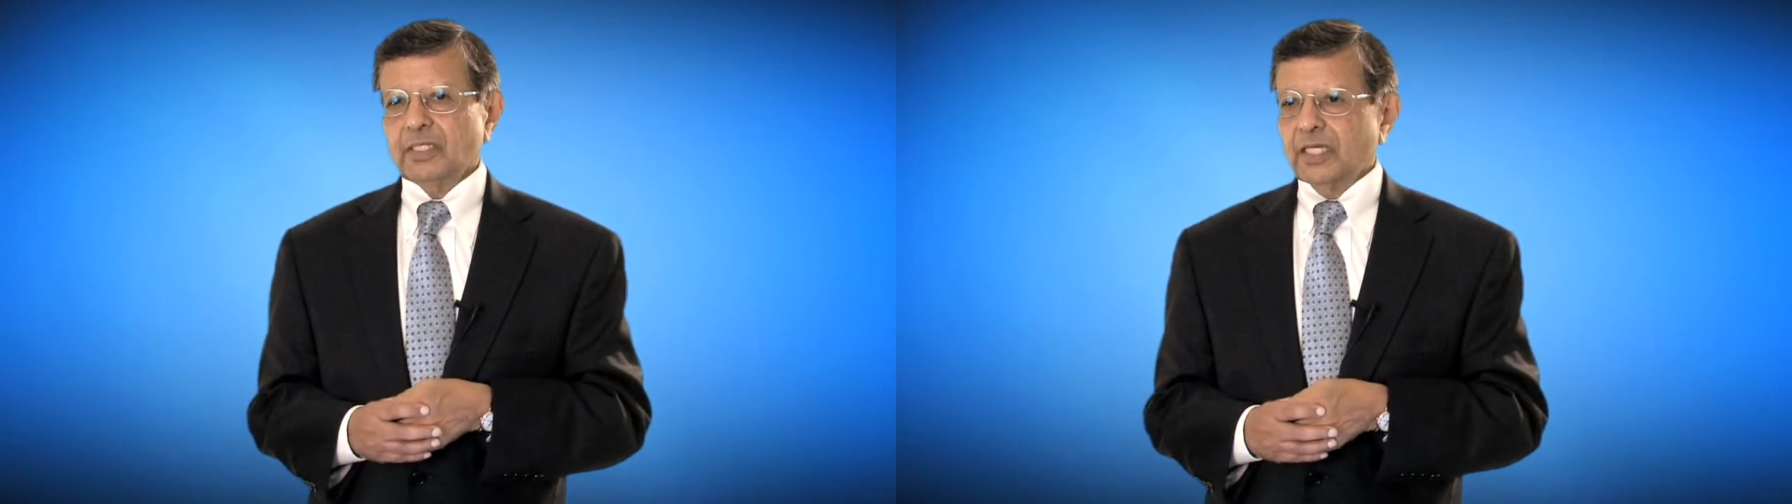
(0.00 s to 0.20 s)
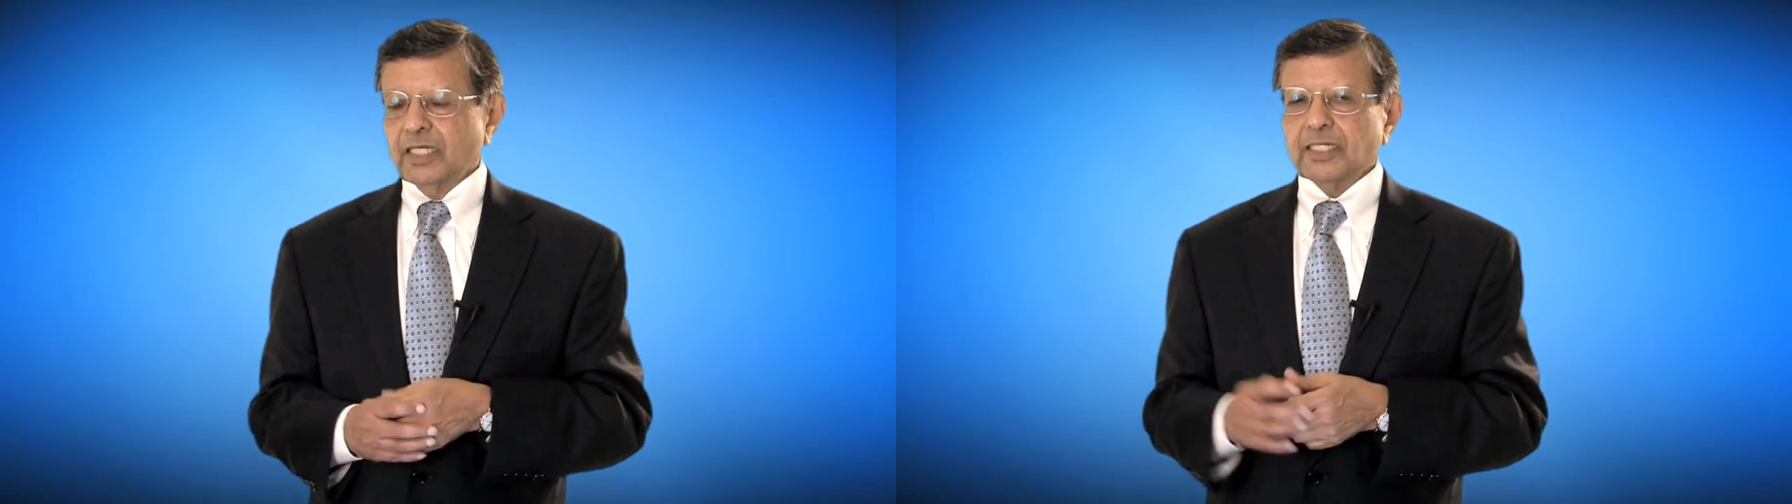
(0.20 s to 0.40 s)

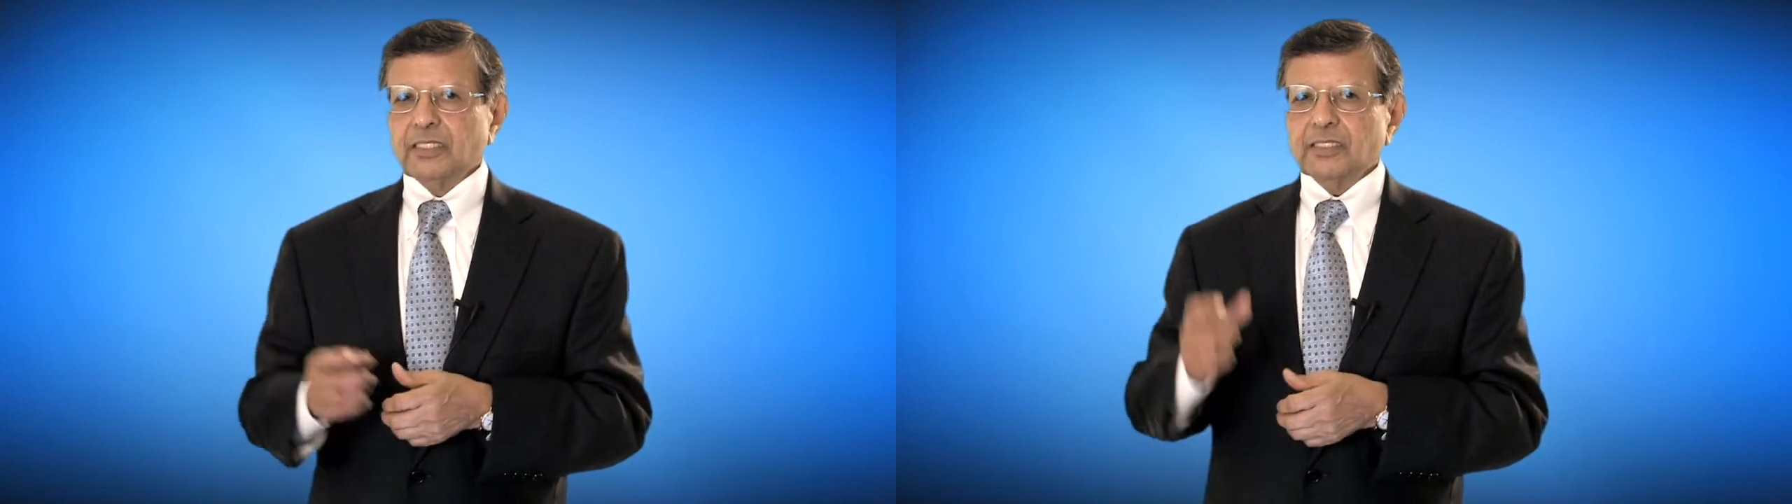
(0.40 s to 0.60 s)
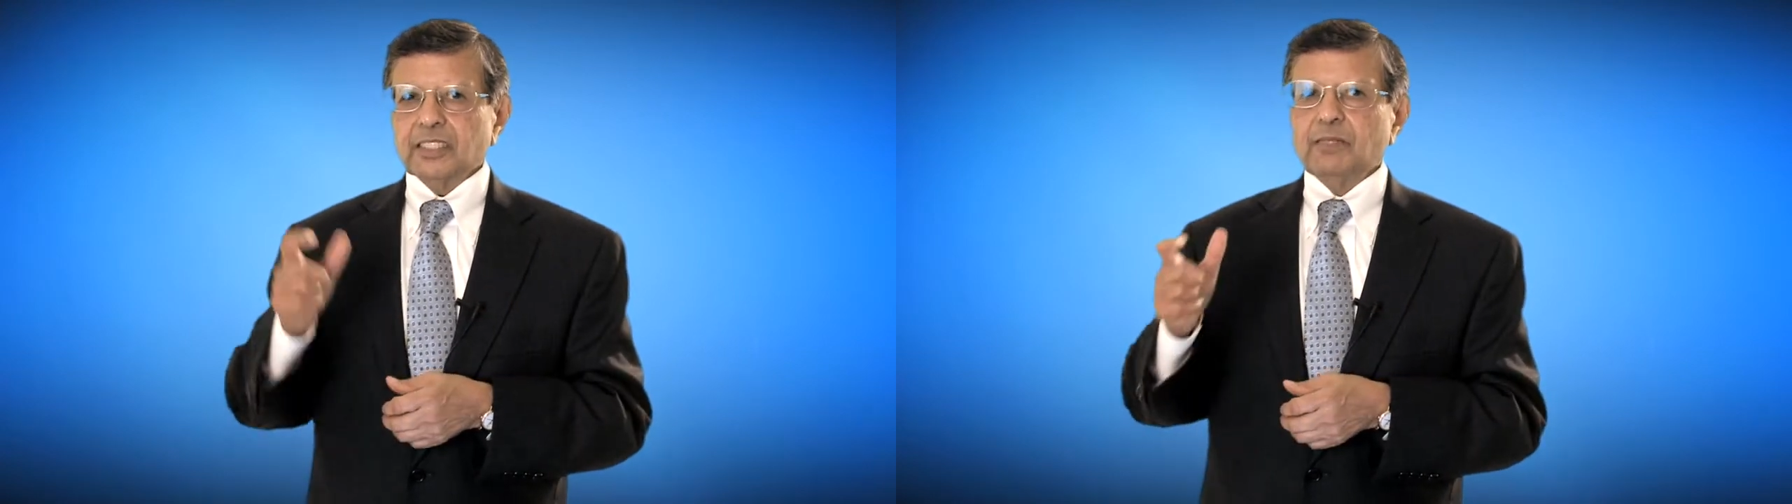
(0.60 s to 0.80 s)
And at
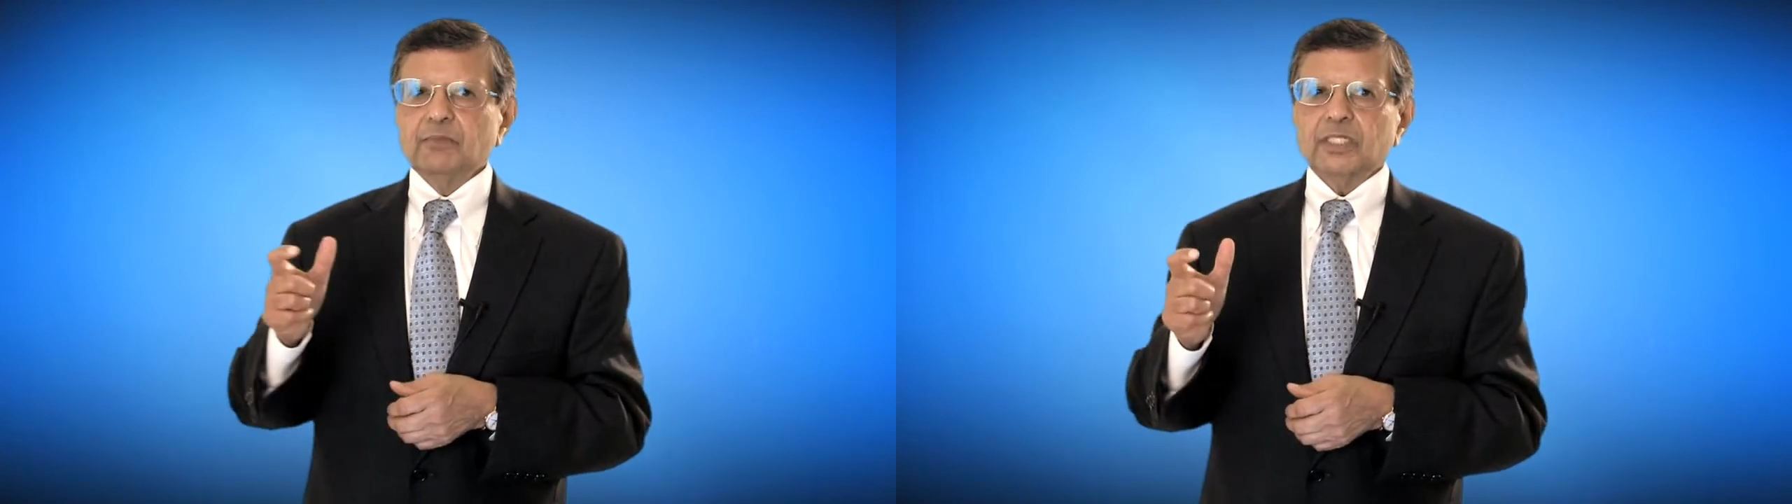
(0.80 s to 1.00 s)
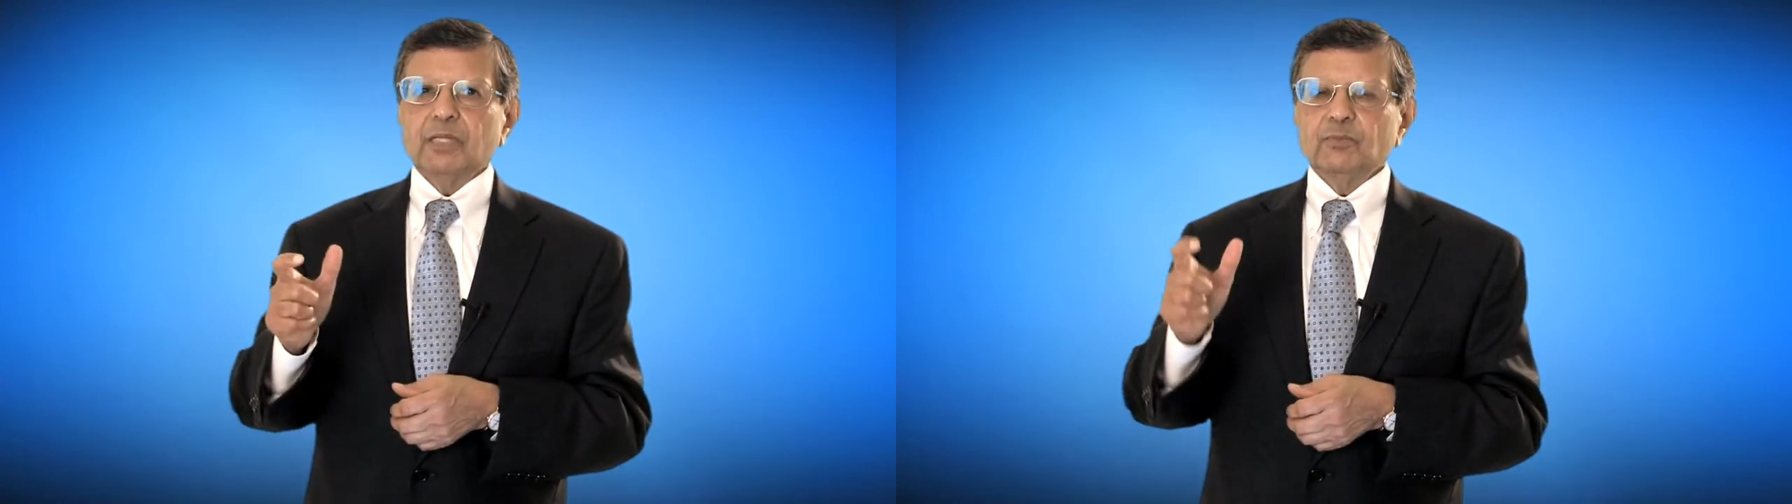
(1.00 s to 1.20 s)
the same
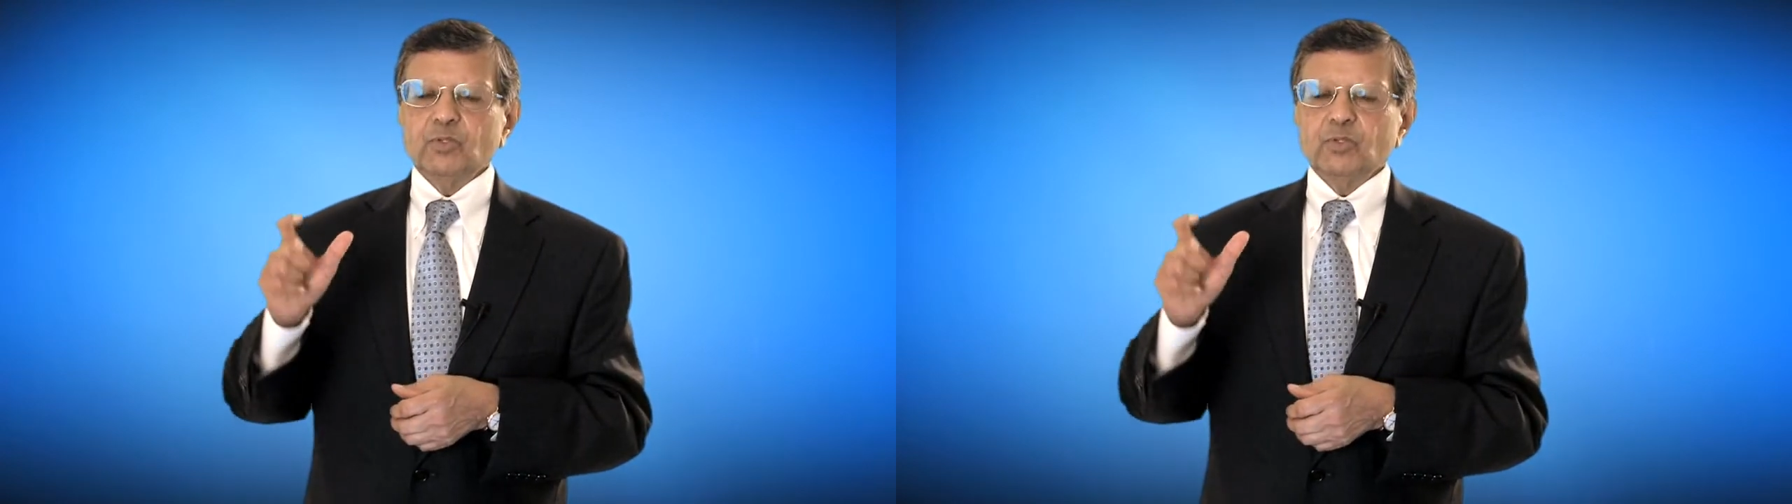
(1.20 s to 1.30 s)
time,